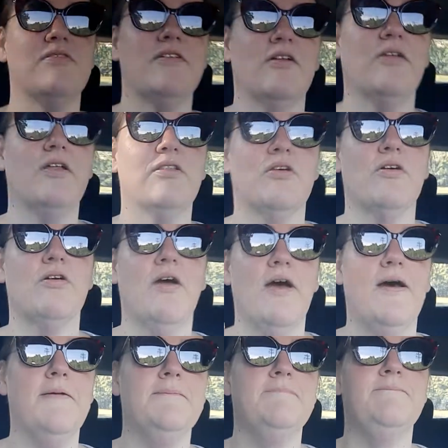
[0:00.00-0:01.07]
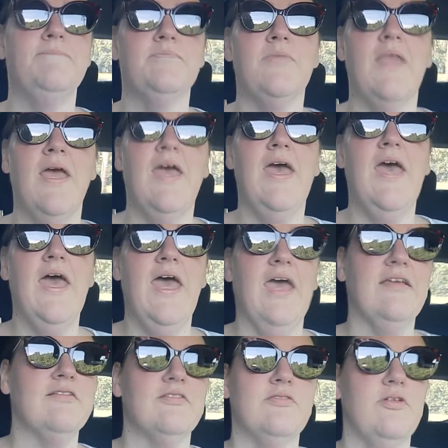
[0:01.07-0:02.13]
still in their
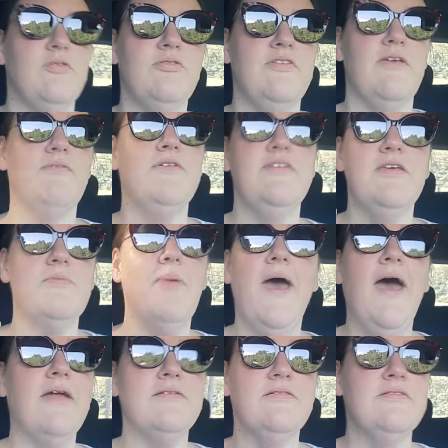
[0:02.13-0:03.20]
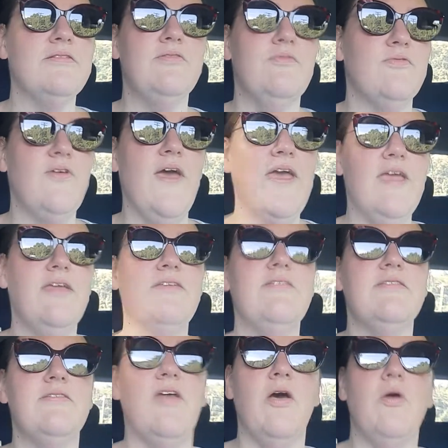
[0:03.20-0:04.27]
exclusivity patent
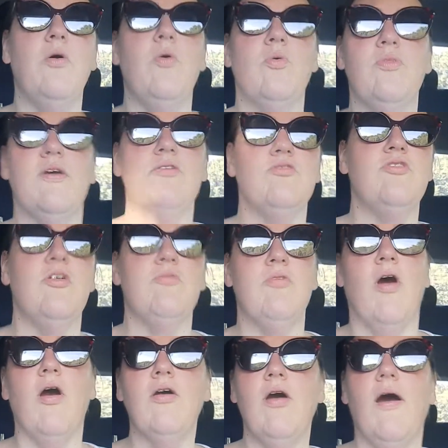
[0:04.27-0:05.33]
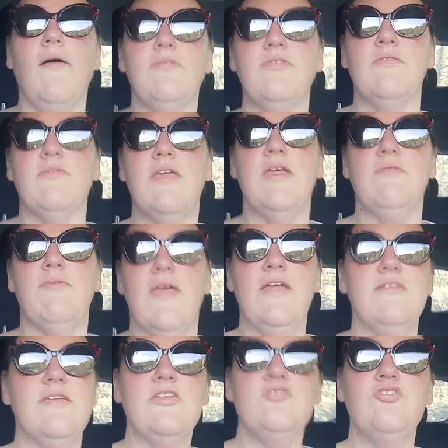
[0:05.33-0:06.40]
phase, so there's no knockoffs of the
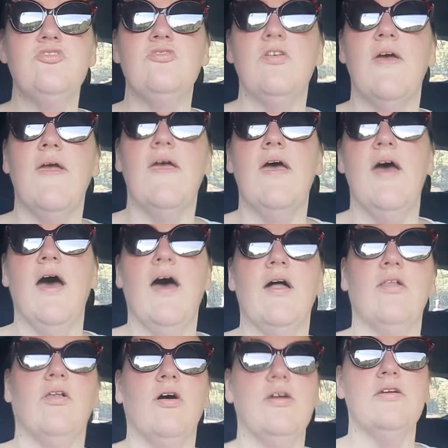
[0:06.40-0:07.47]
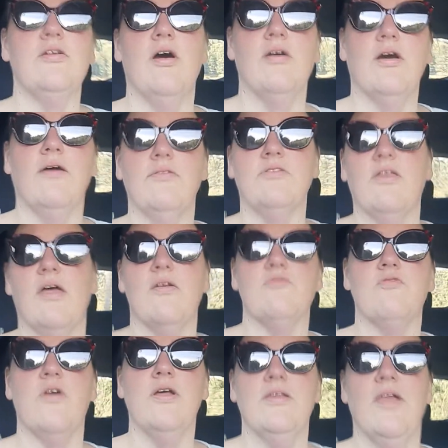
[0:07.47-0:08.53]
Advantage. A lot of knockoffs like
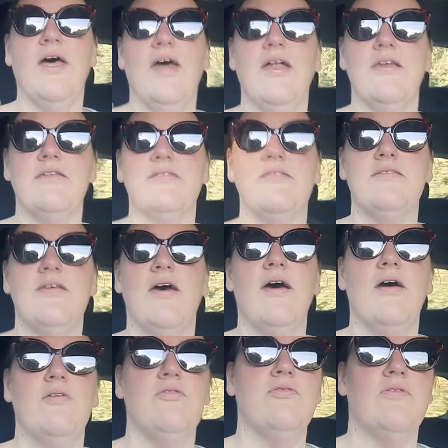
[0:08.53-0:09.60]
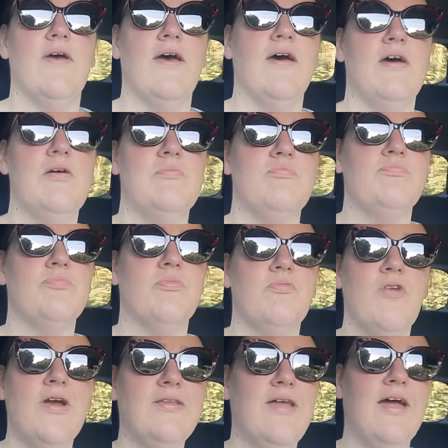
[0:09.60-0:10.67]
Frontline and stuff.
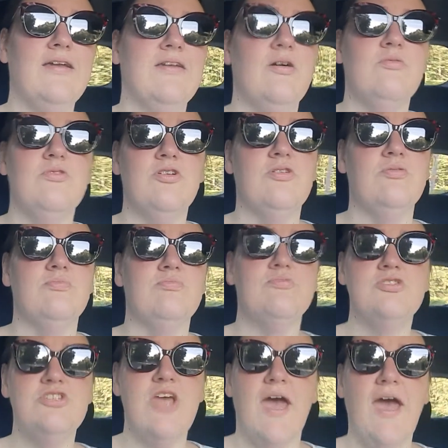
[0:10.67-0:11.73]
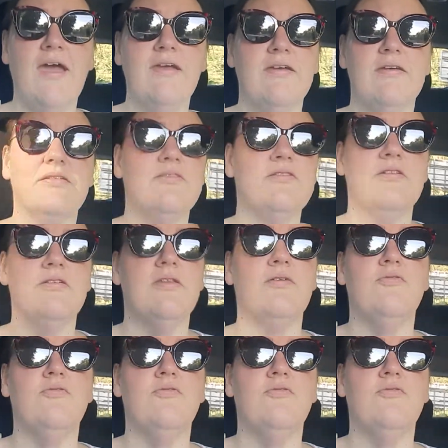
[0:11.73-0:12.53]
Frontline don't do jack to the